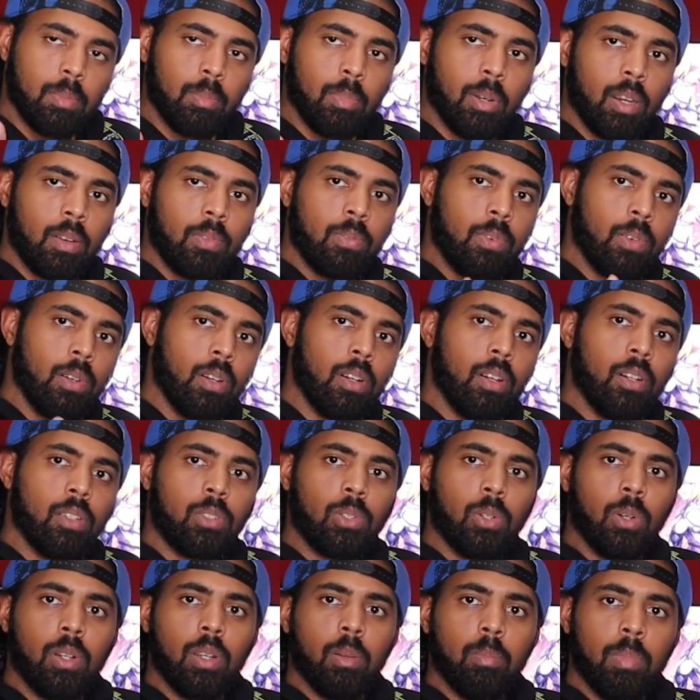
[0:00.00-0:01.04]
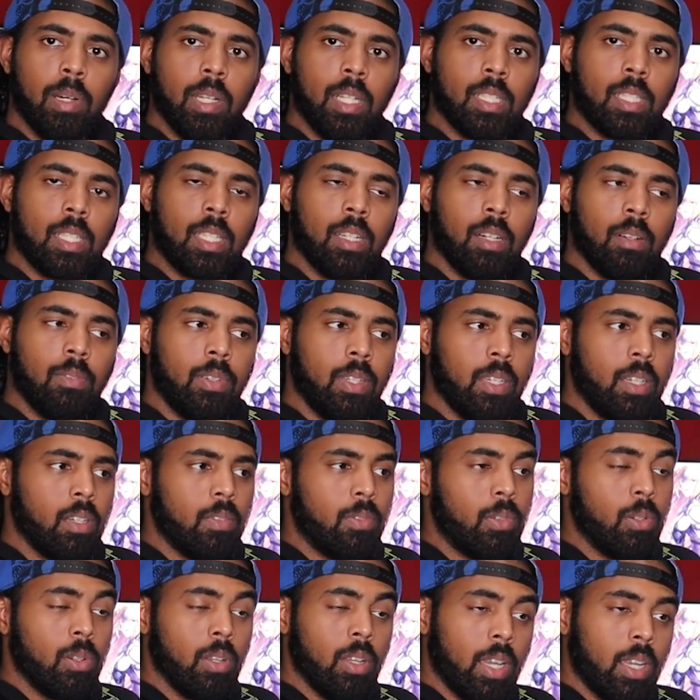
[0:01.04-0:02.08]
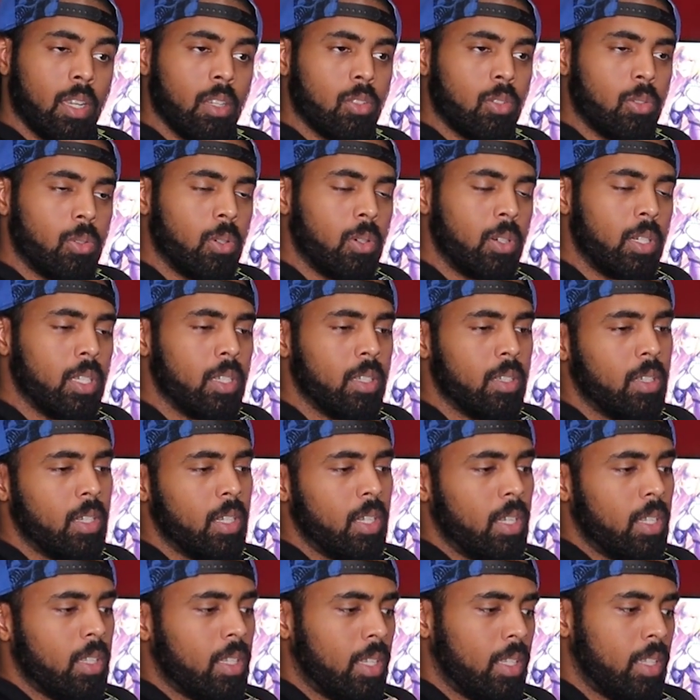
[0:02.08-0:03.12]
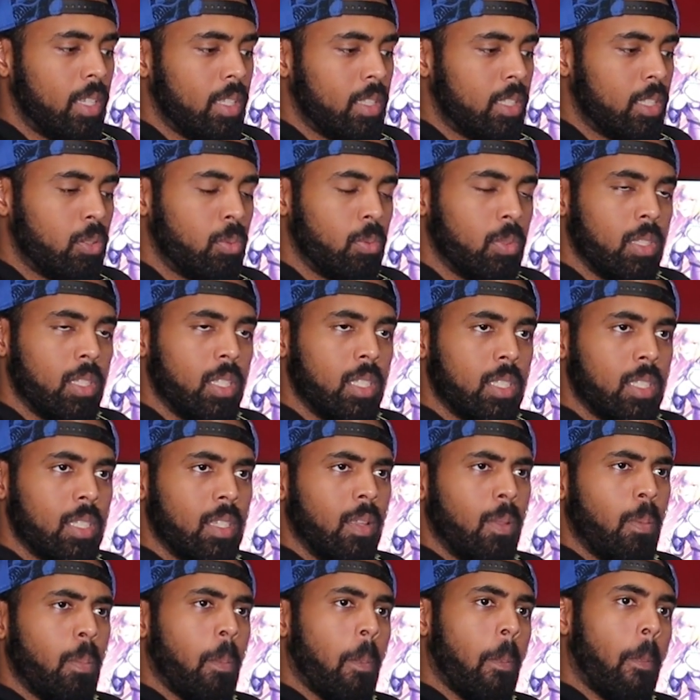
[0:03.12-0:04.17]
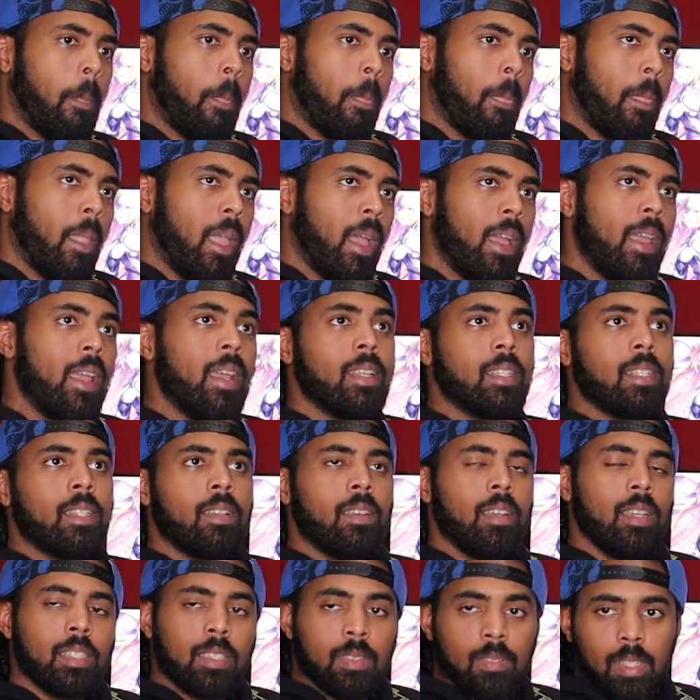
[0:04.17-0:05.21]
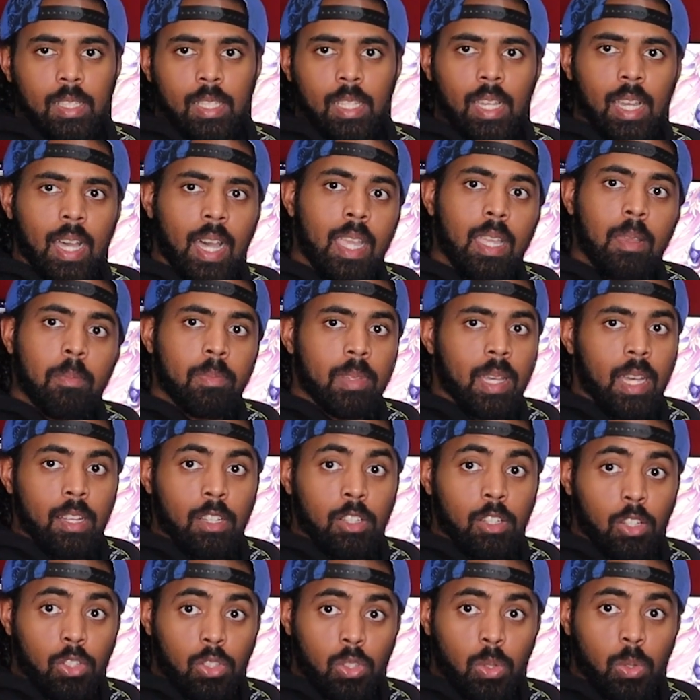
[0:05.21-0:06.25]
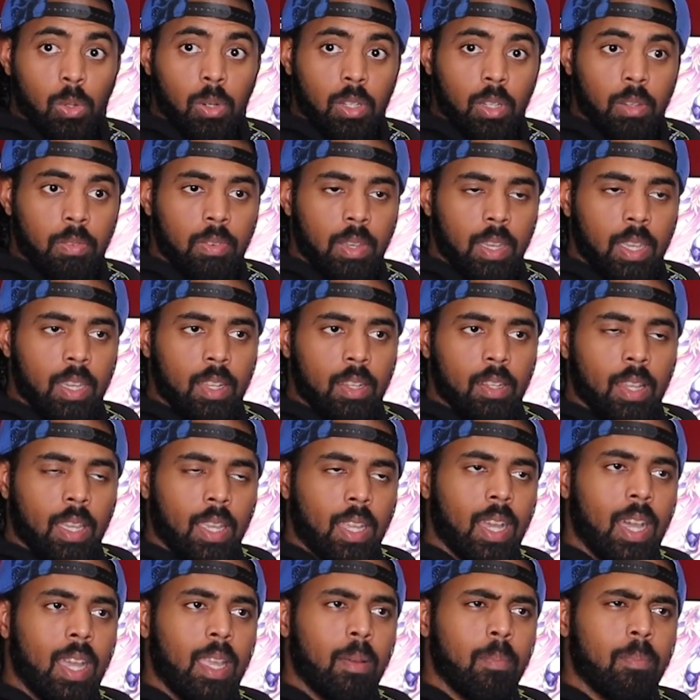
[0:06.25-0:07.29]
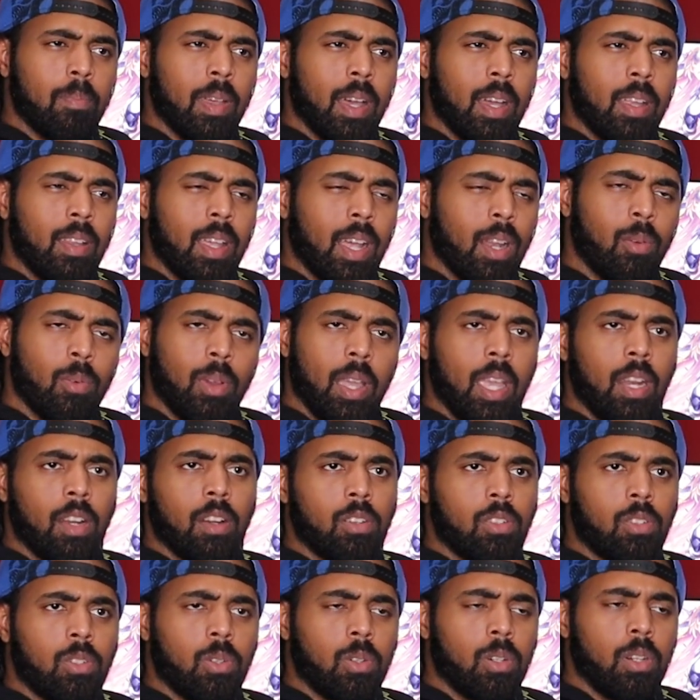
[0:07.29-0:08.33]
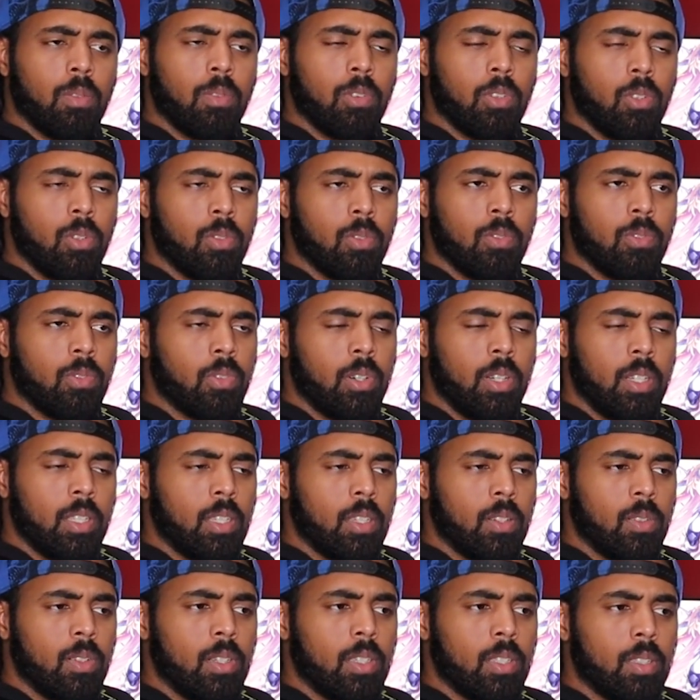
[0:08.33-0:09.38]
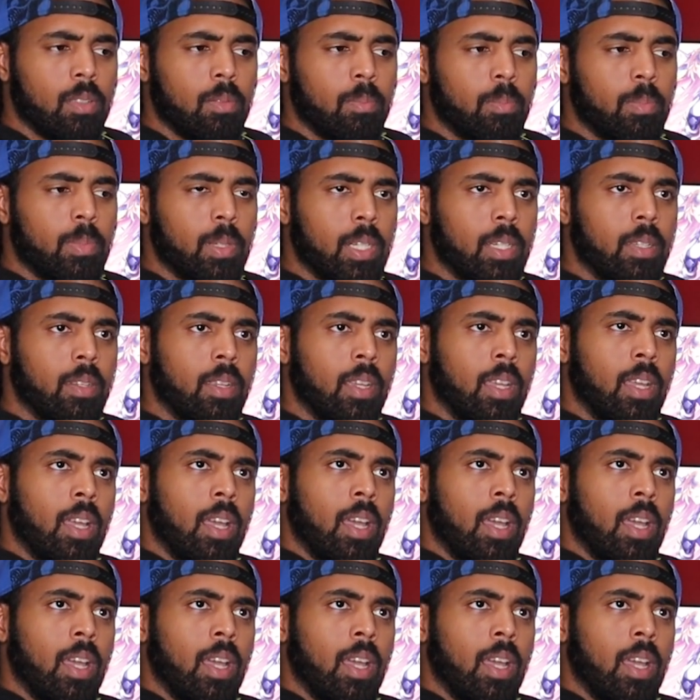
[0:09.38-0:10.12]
the mark for a Artoria bunny scale figure. If you like Artoria, I think this one does it. Here's the funny thing. I am not an Artoria fan. Like I don't hate Artoria for anything, but